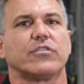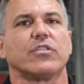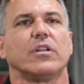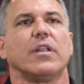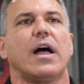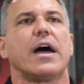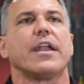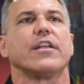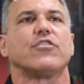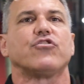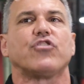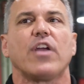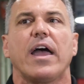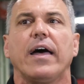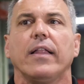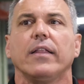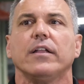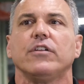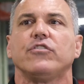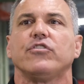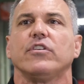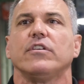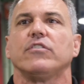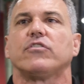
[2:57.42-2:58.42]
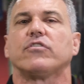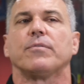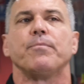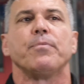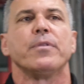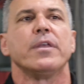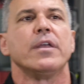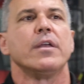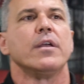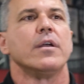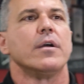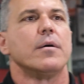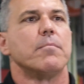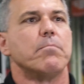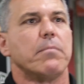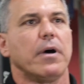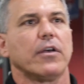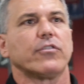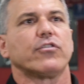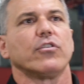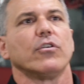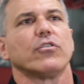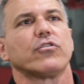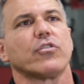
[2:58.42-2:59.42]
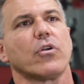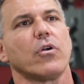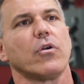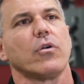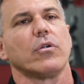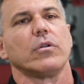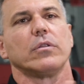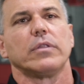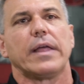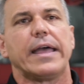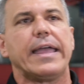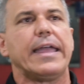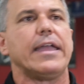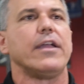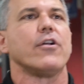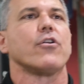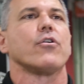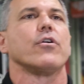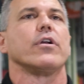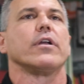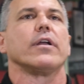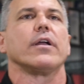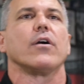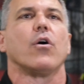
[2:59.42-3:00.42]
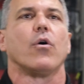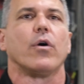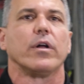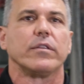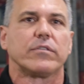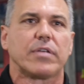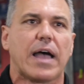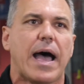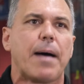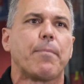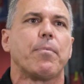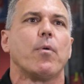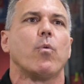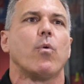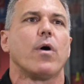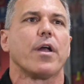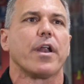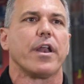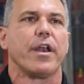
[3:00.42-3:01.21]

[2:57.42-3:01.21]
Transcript: a lot of challenges, muscles are layering on top of one